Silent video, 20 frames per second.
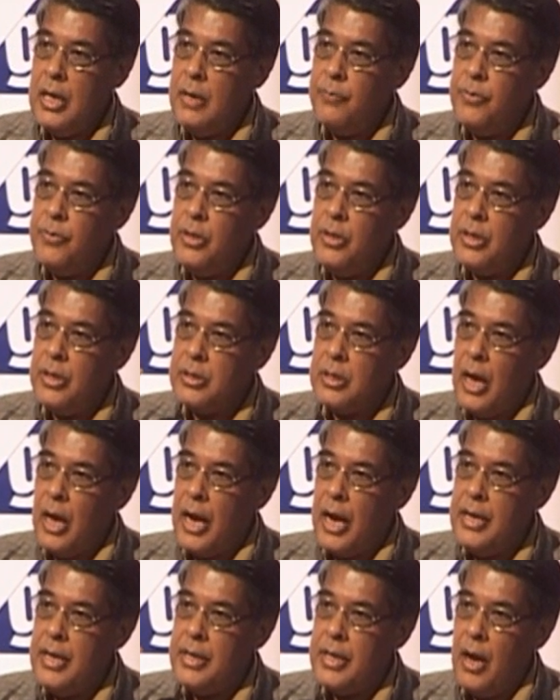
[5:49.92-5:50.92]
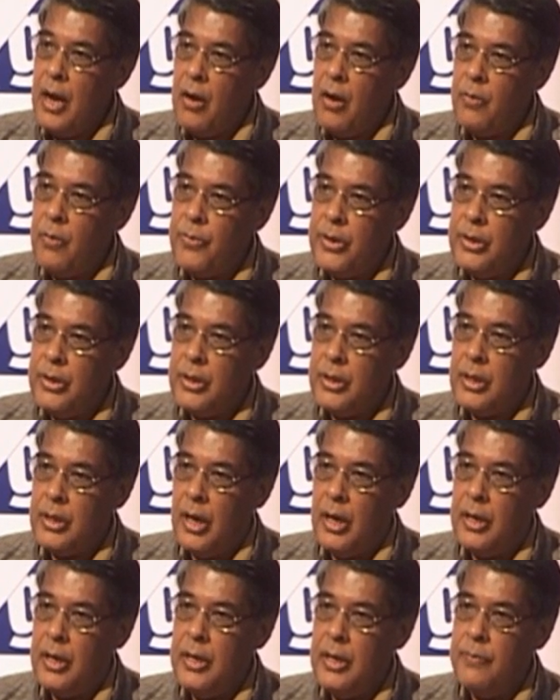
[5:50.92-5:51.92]
if this idea of
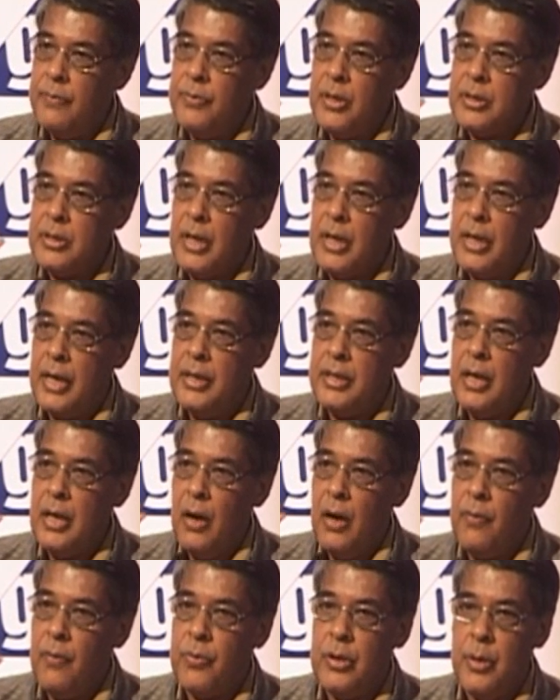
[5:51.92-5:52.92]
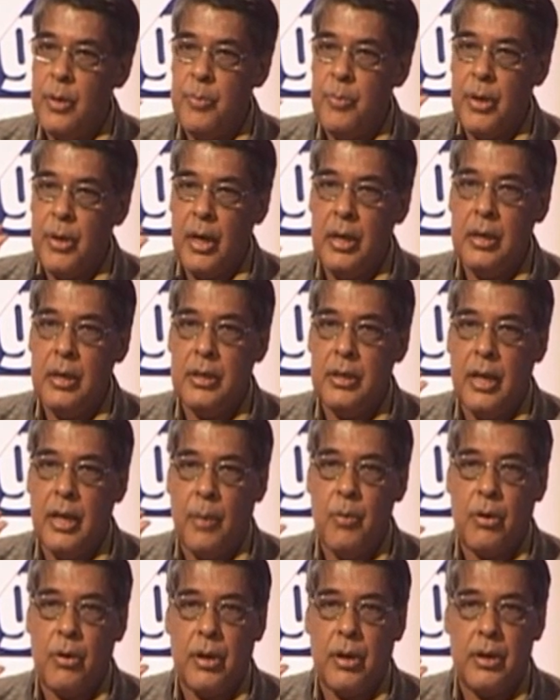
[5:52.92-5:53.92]
India, if this idea of liberal,
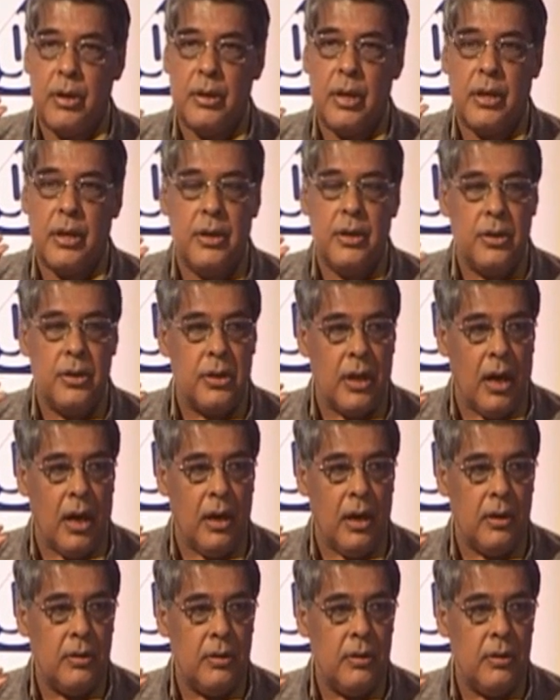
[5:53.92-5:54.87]
democratic India